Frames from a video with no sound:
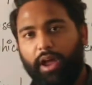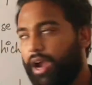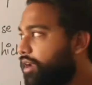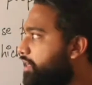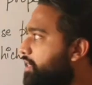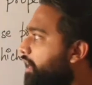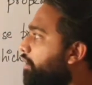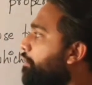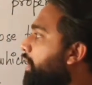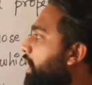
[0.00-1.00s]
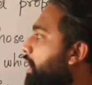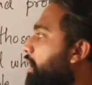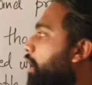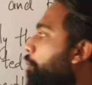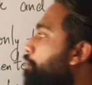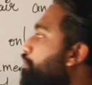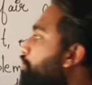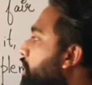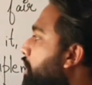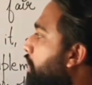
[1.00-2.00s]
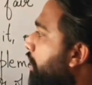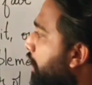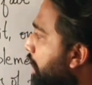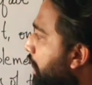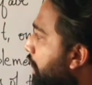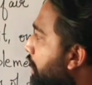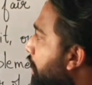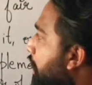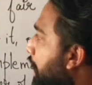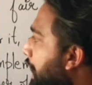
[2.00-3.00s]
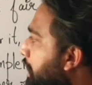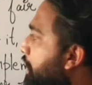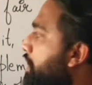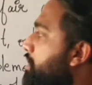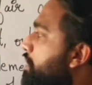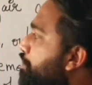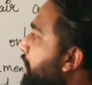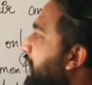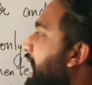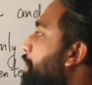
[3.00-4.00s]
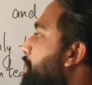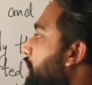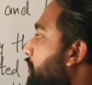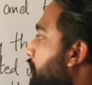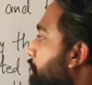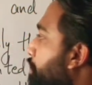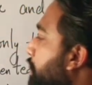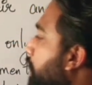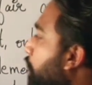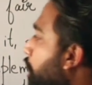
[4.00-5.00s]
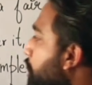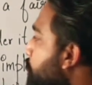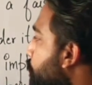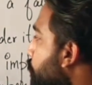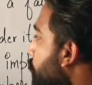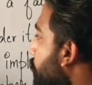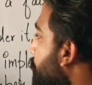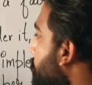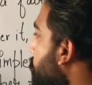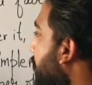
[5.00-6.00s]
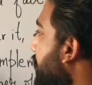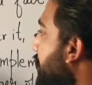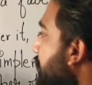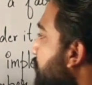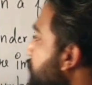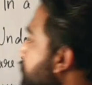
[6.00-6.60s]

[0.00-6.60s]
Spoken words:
Understand? Now, increase in per capita income. Also providing